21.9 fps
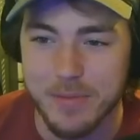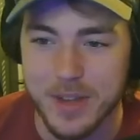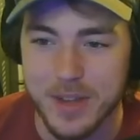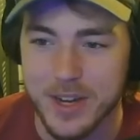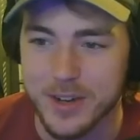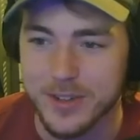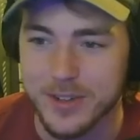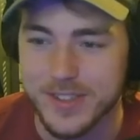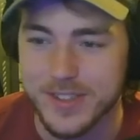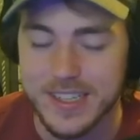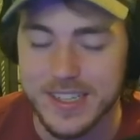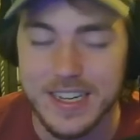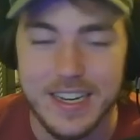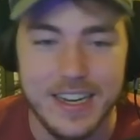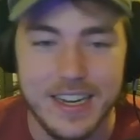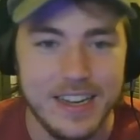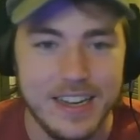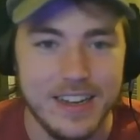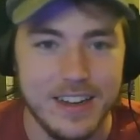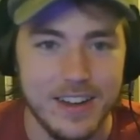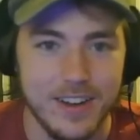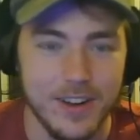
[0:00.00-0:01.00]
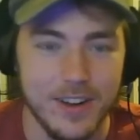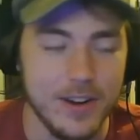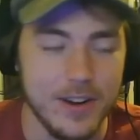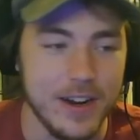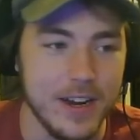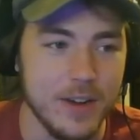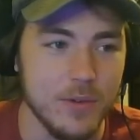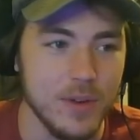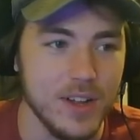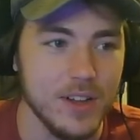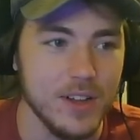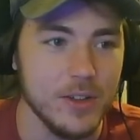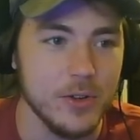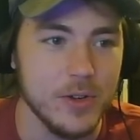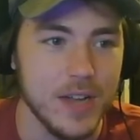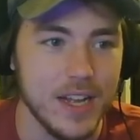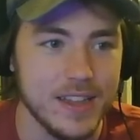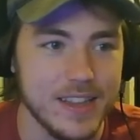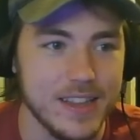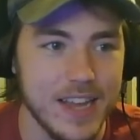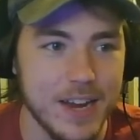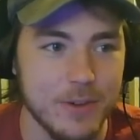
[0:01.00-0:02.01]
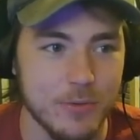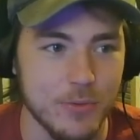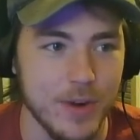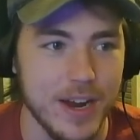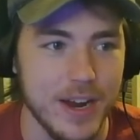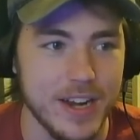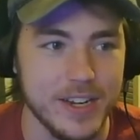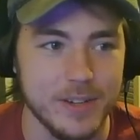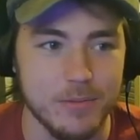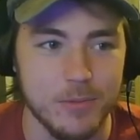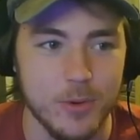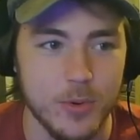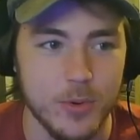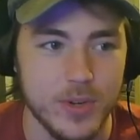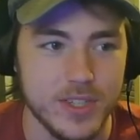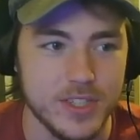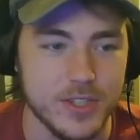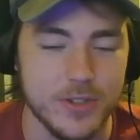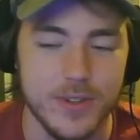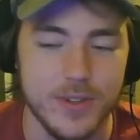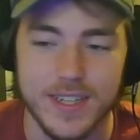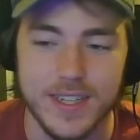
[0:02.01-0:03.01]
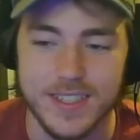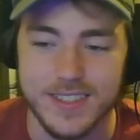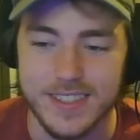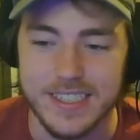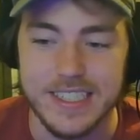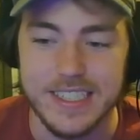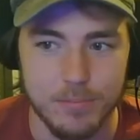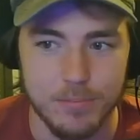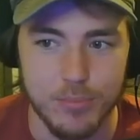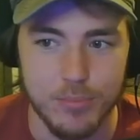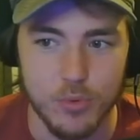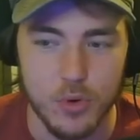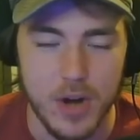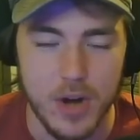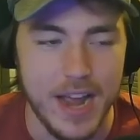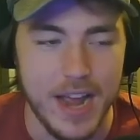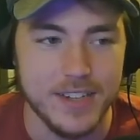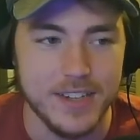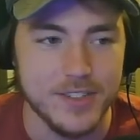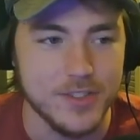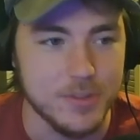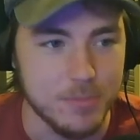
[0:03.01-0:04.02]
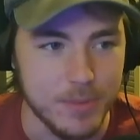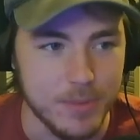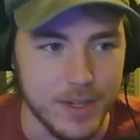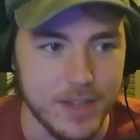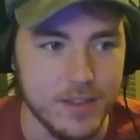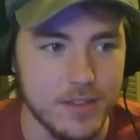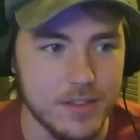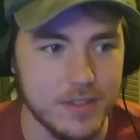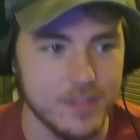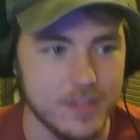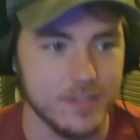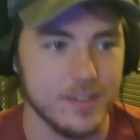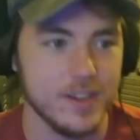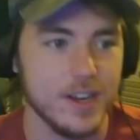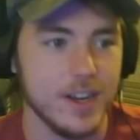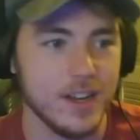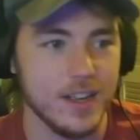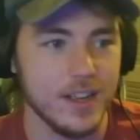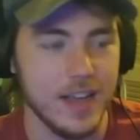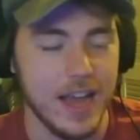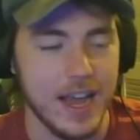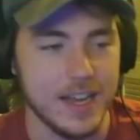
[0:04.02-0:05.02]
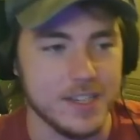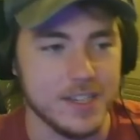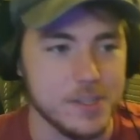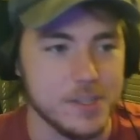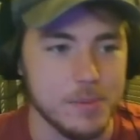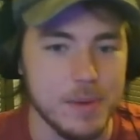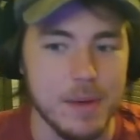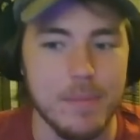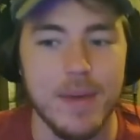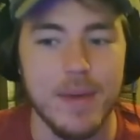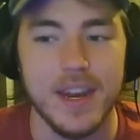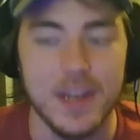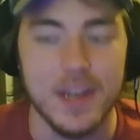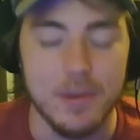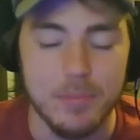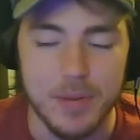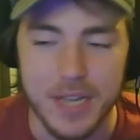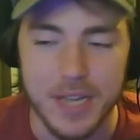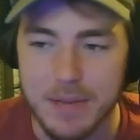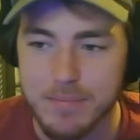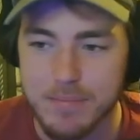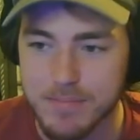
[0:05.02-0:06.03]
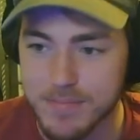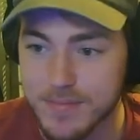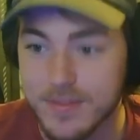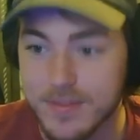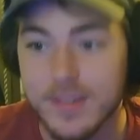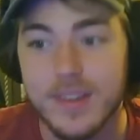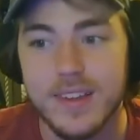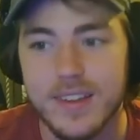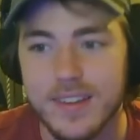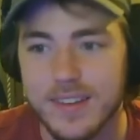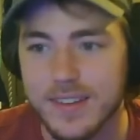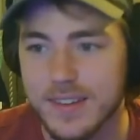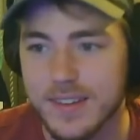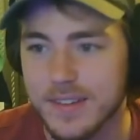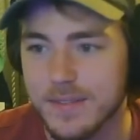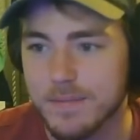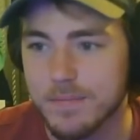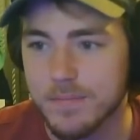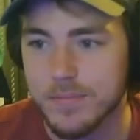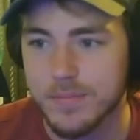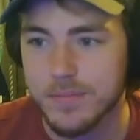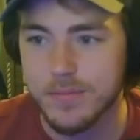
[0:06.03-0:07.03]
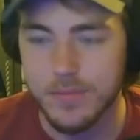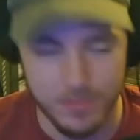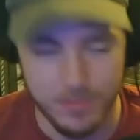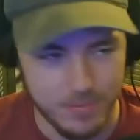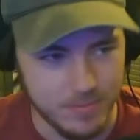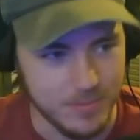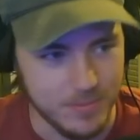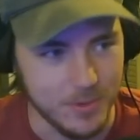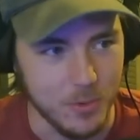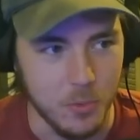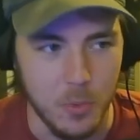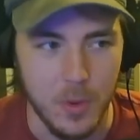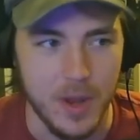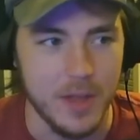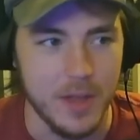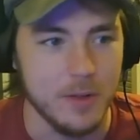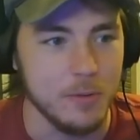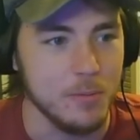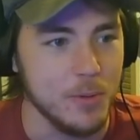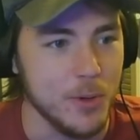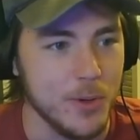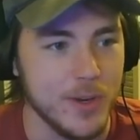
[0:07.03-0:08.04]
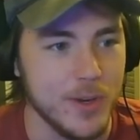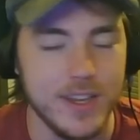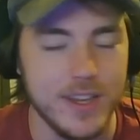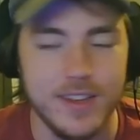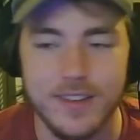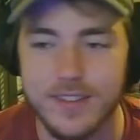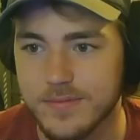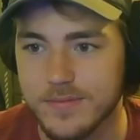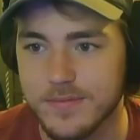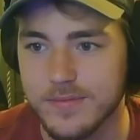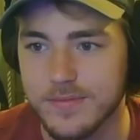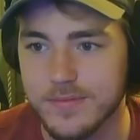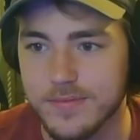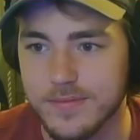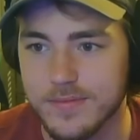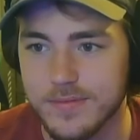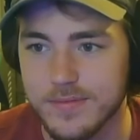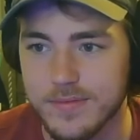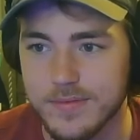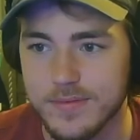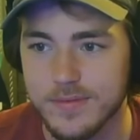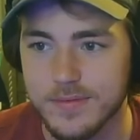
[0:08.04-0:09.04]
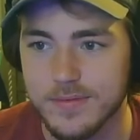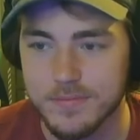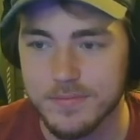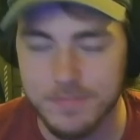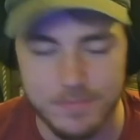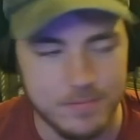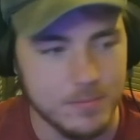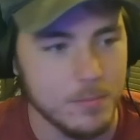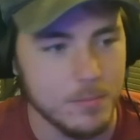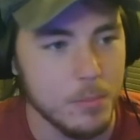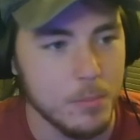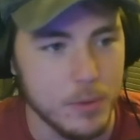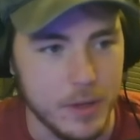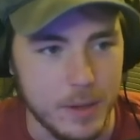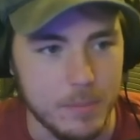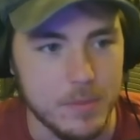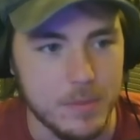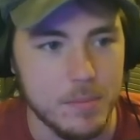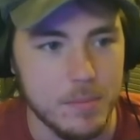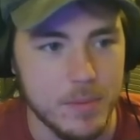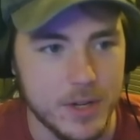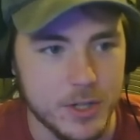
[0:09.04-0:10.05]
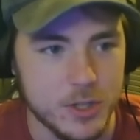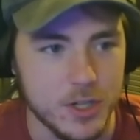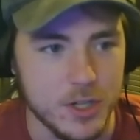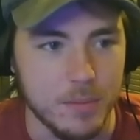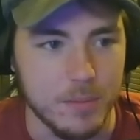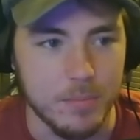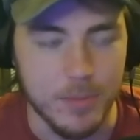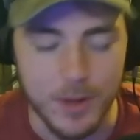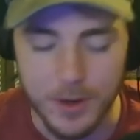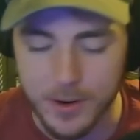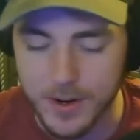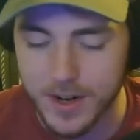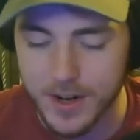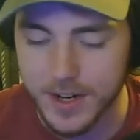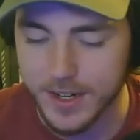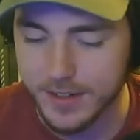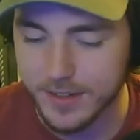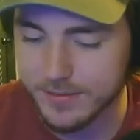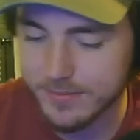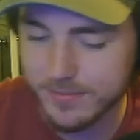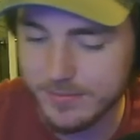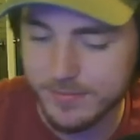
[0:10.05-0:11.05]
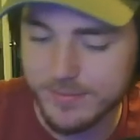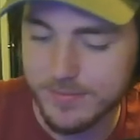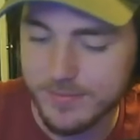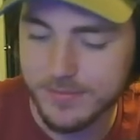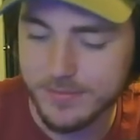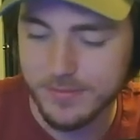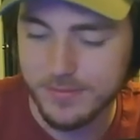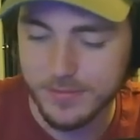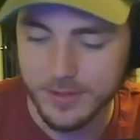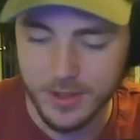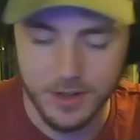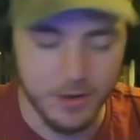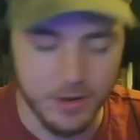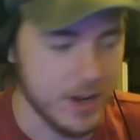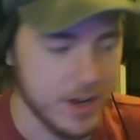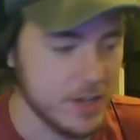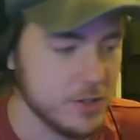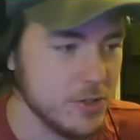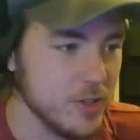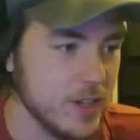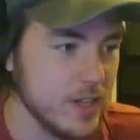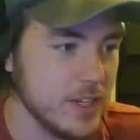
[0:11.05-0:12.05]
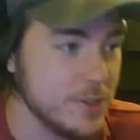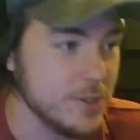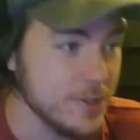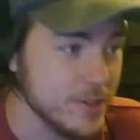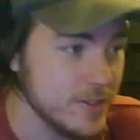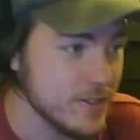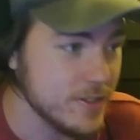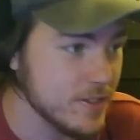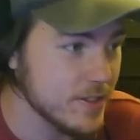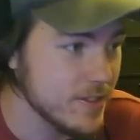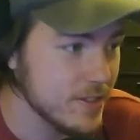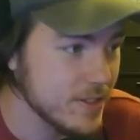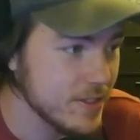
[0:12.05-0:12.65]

years. All right, well, who got that random quiz correctly? Brad Smith. Has to be a made-up name. Whale booty. Blame the bishop. All right, congratulations.